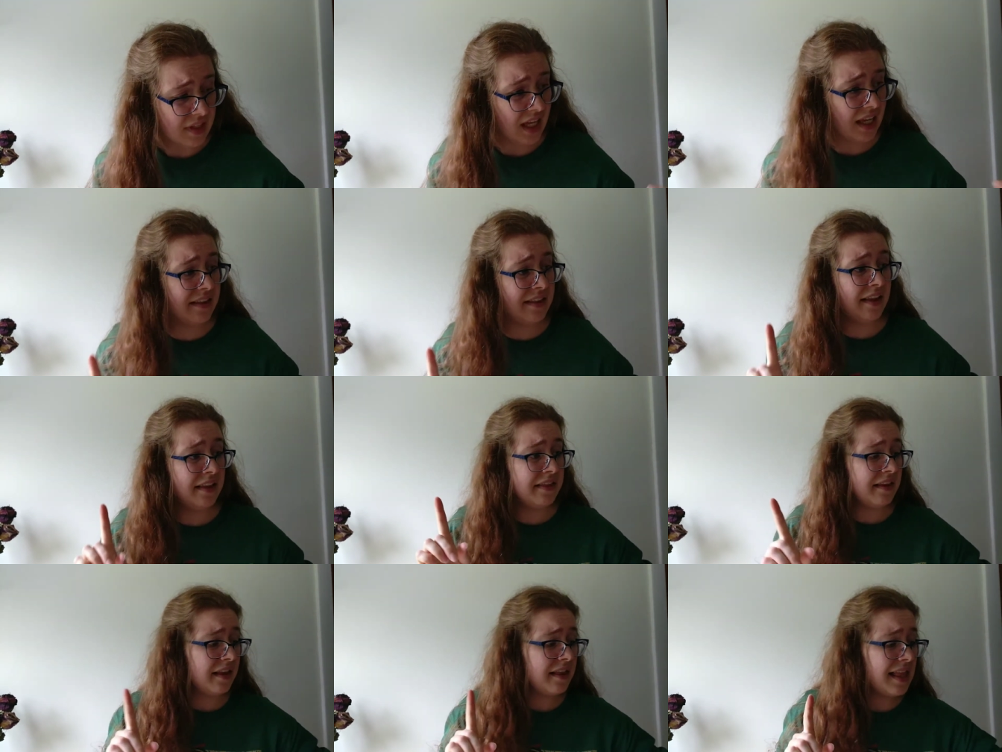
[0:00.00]
And
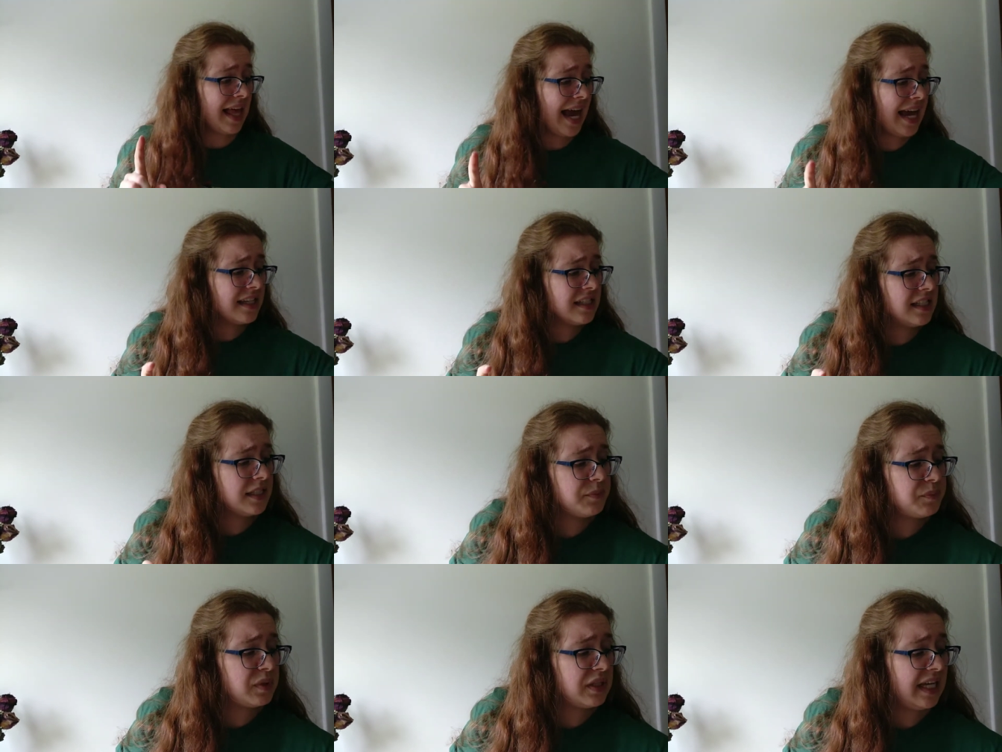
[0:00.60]
then the
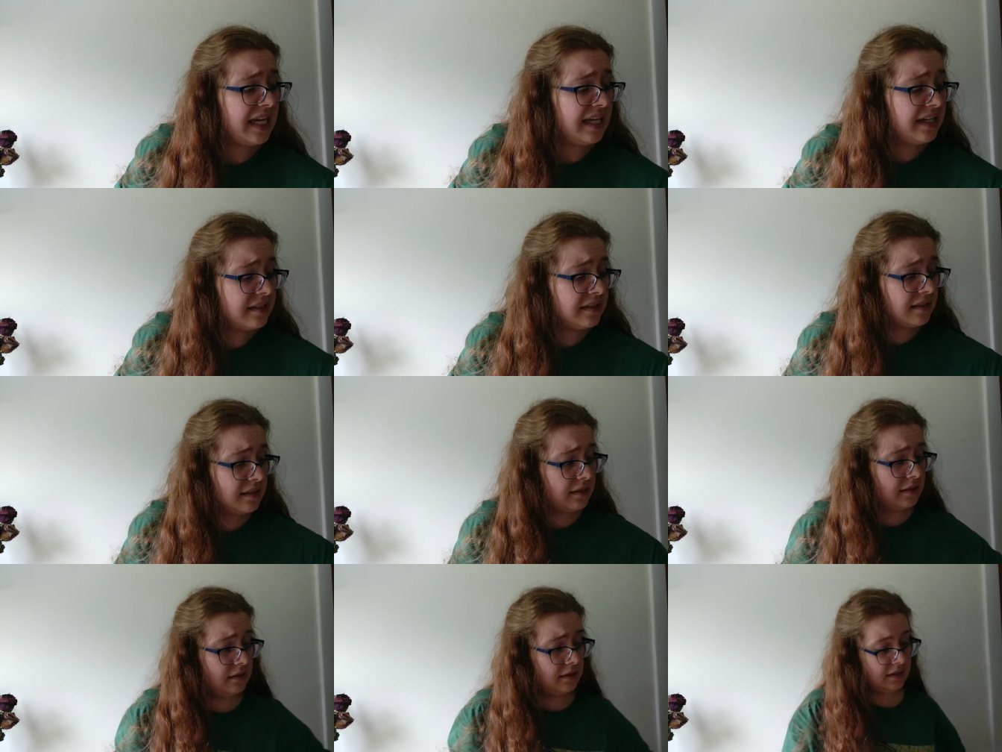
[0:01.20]
last blend
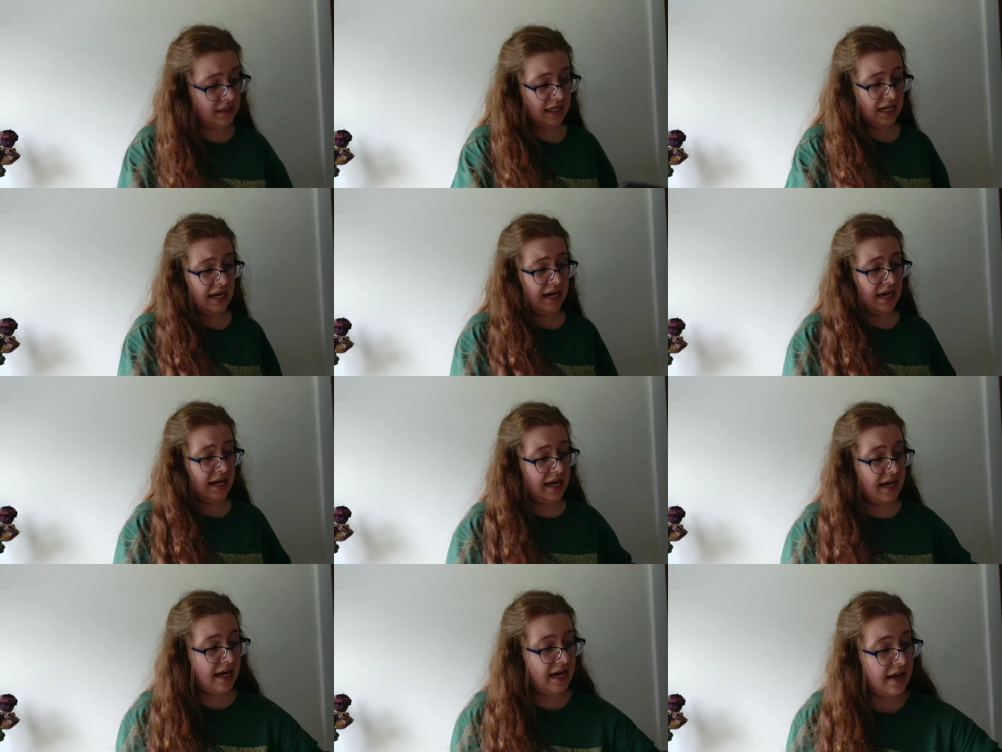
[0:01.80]
that I
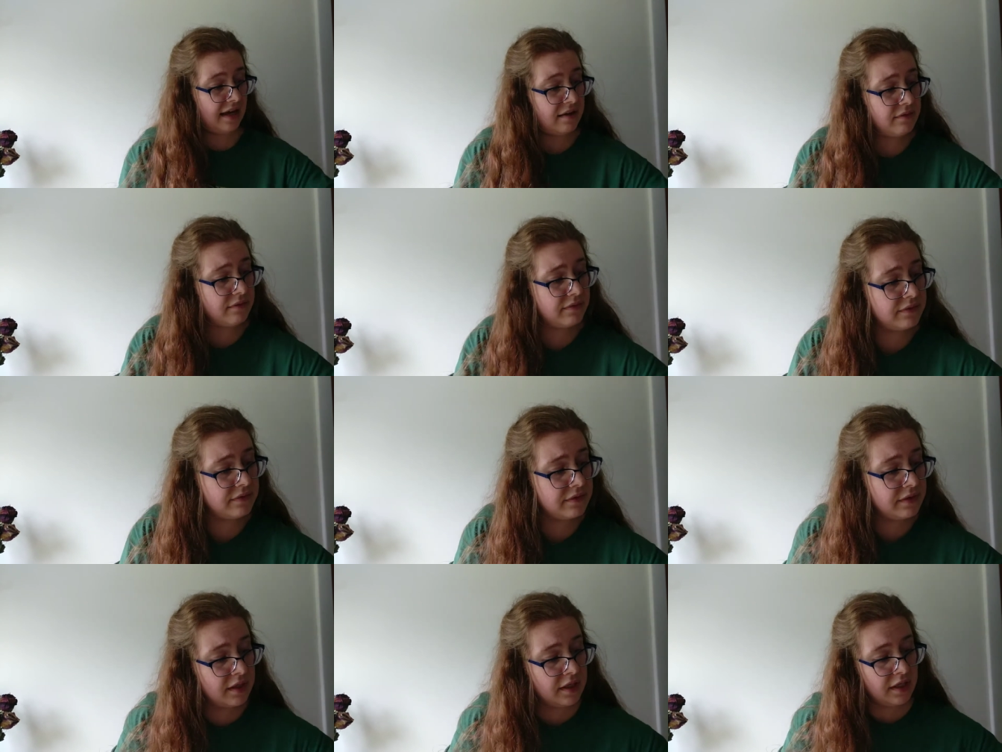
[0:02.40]
have
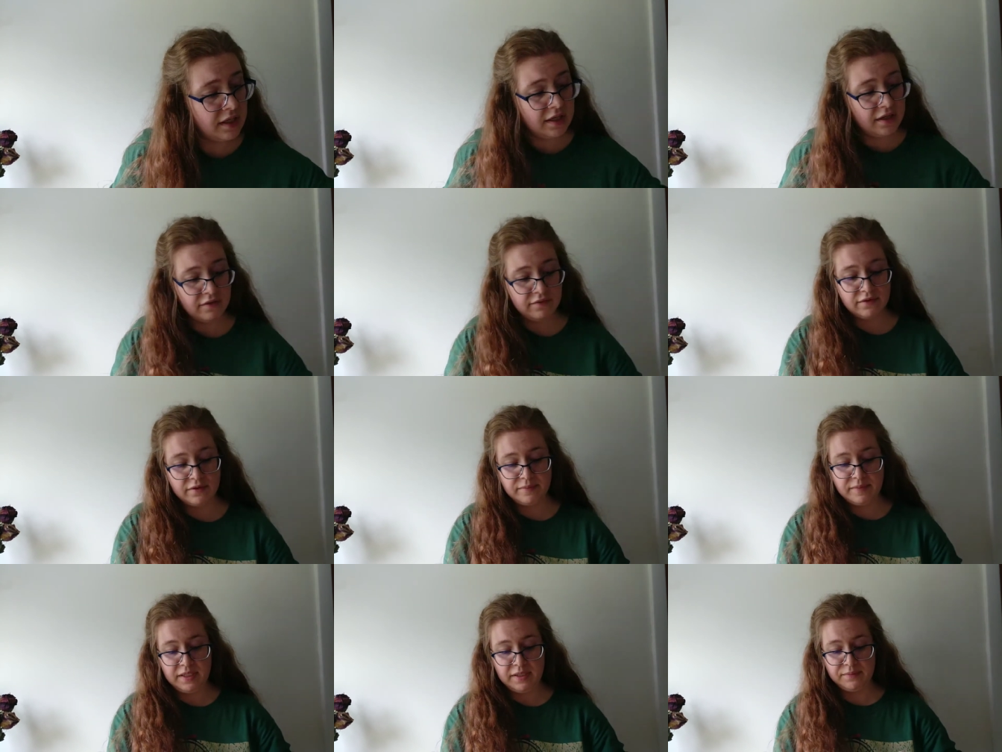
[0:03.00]

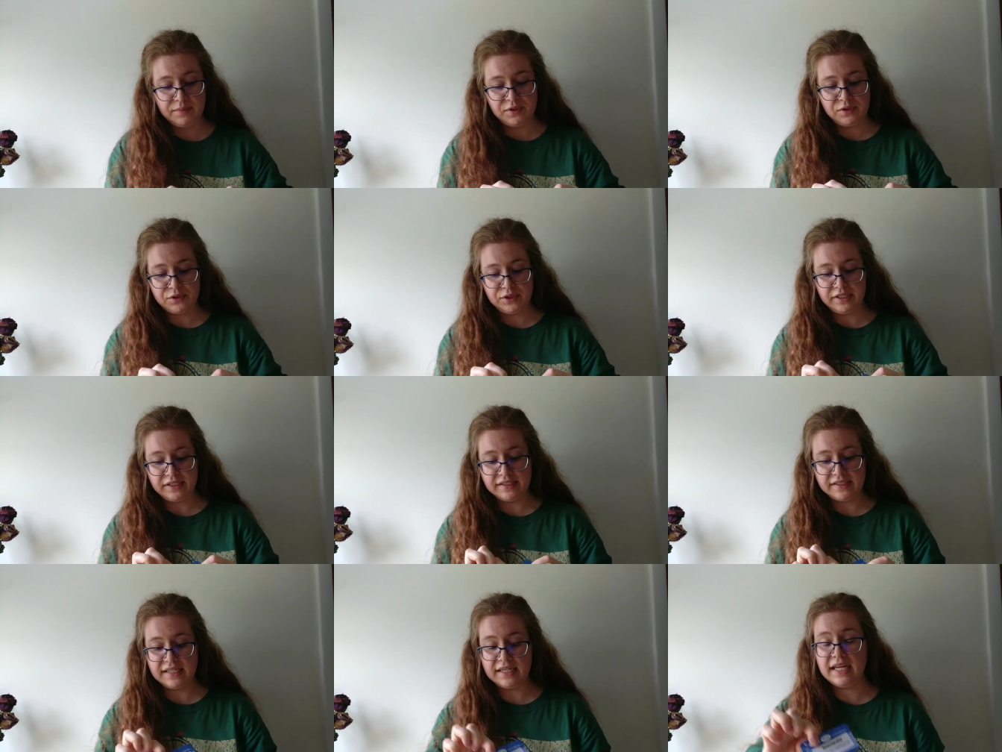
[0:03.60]
from
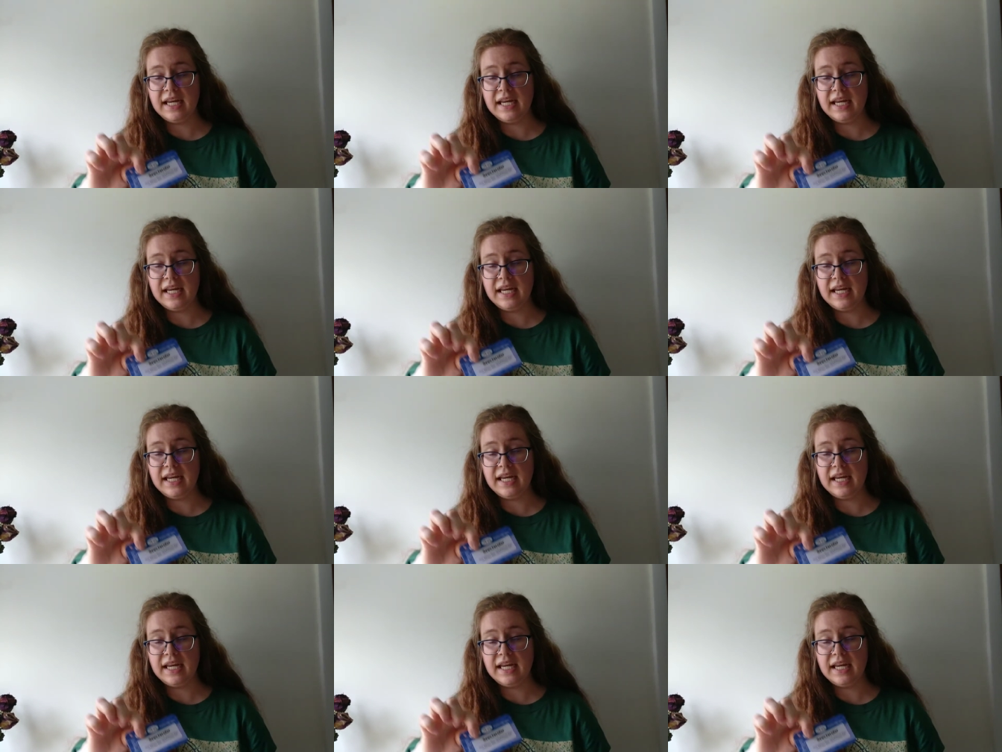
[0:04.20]
Hipstrings that